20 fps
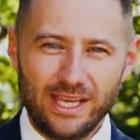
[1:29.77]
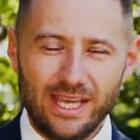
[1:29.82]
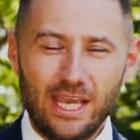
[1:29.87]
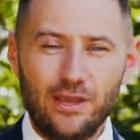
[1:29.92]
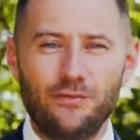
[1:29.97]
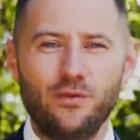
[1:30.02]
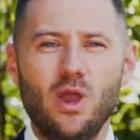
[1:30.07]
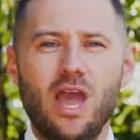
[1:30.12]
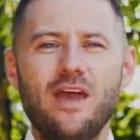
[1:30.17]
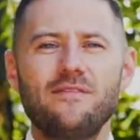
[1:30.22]

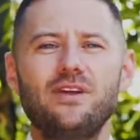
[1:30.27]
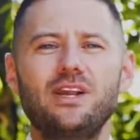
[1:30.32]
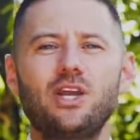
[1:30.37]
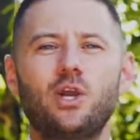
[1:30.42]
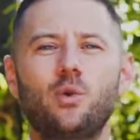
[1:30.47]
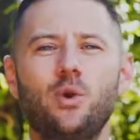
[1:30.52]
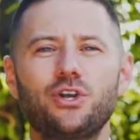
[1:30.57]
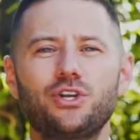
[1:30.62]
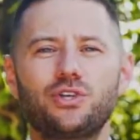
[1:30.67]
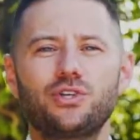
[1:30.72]
If you have any
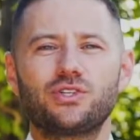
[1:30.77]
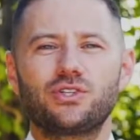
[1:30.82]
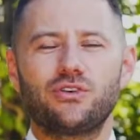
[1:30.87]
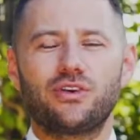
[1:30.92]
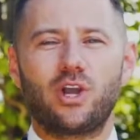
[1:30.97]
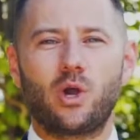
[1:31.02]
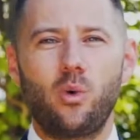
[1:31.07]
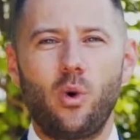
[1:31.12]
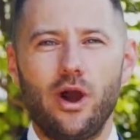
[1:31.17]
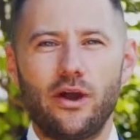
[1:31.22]
questions or
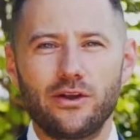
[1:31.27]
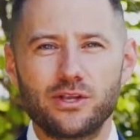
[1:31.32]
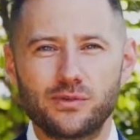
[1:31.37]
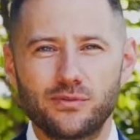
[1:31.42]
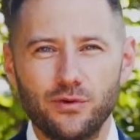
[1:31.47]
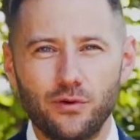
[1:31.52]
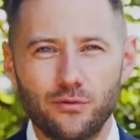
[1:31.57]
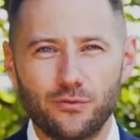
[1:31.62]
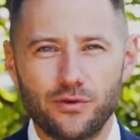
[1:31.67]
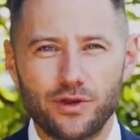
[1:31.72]
inquiries,
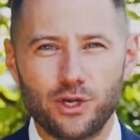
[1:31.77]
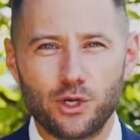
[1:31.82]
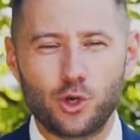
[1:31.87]
feel free